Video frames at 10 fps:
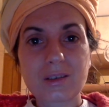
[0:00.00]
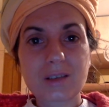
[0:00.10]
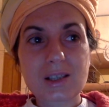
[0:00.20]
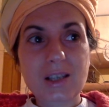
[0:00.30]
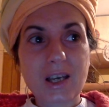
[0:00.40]

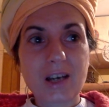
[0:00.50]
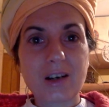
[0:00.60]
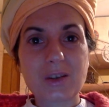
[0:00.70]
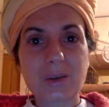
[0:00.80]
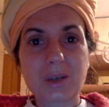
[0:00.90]
It's
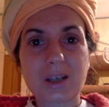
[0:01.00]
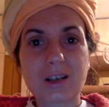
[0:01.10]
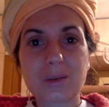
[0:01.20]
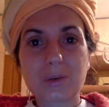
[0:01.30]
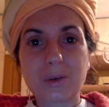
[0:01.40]
chaos. You can
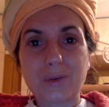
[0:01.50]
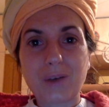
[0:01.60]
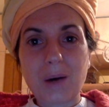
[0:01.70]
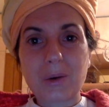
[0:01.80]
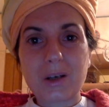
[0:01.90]
go to a
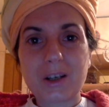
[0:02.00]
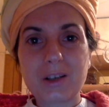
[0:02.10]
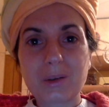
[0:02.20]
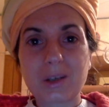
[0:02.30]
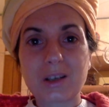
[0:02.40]
flower
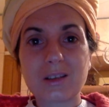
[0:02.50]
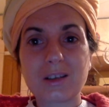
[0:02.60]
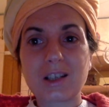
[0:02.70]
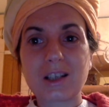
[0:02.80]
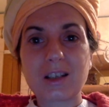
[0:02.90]
and
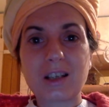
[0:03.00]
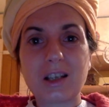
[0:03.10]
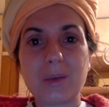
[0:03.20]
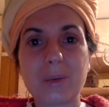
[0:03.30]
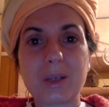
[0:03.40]
it can
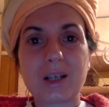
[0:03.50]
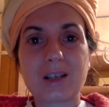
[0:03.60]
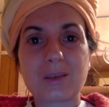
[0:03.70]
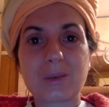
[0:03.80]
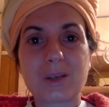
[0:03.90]
kill you,
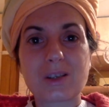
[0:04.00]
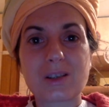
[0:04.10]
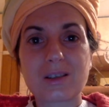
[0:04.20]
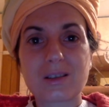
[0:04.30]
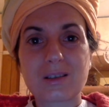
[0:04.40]
because it
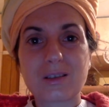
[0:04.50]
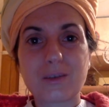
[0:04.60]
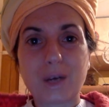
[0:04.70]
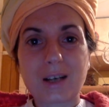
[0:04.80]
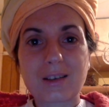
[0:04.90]
was
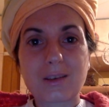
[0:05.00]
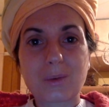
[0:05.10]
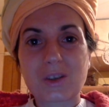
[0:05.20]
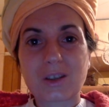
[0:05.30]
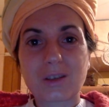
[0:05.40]

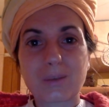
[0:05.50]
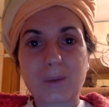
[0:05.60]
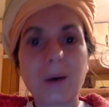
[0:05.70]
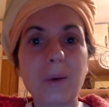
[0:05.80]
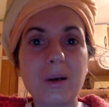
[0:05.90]
not a
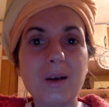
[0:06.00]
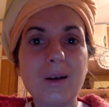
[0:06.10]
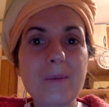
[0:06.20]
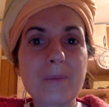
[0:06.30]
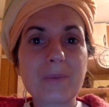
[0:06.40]
flower.
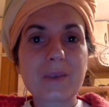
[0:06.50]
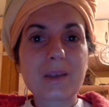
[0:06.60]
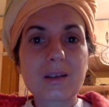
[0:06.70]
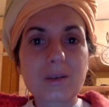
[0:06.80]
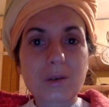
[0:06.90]

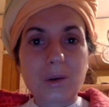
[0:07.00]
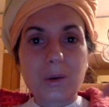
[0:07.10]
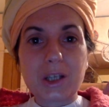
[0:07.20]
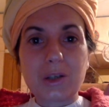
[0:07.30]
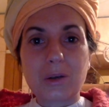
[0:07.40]

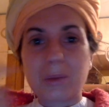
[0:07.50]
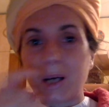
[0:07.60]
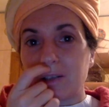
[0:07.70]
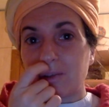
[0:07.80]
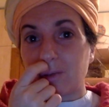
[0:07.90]
Only in your
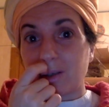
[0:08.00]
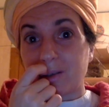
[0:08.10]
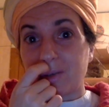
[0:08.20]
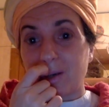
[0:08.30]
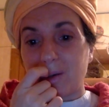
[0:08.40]
mind it was a
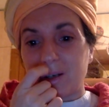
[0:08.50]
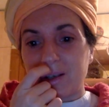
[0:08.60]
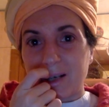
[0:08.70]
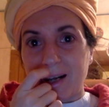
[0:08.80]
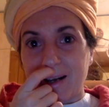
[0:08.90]
flower.
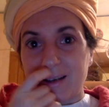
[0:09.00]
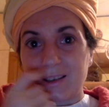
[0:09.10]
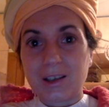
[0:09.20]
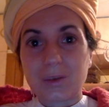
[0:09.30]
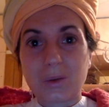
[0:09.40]
In
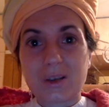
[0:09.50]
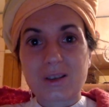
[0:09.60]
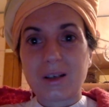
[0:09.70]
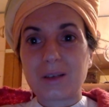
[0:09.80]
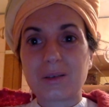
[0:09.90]
reality it was
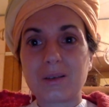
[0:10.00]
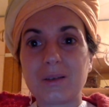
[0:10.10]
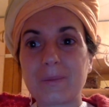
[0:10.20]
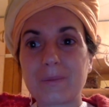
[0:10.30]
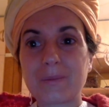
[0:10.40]
I don't
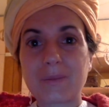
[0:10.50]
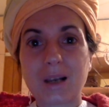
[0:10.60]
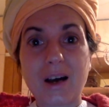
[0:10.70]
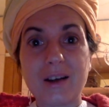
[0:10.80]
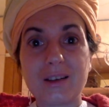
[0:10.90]
know,
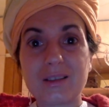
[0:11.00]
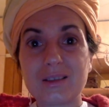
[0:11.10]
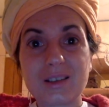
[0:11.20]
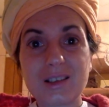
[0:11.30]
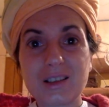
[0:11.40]
lion.
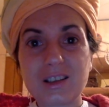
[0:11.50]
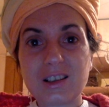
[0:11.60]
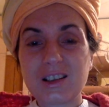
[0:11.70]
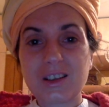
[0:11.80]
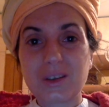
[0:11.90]

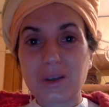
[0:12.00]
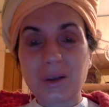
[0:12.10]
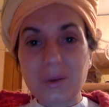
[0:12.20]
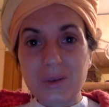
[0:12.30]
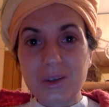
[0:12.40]
You
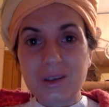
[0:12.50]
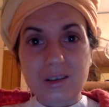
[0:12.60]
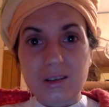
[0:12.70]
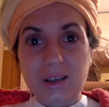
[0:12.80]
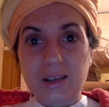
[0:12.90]
know,
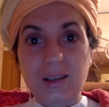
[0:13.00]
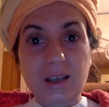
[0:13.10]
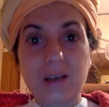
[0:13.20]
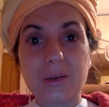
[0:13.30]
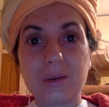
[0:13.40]
it can
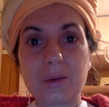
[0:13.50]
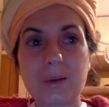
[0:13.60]
kill you.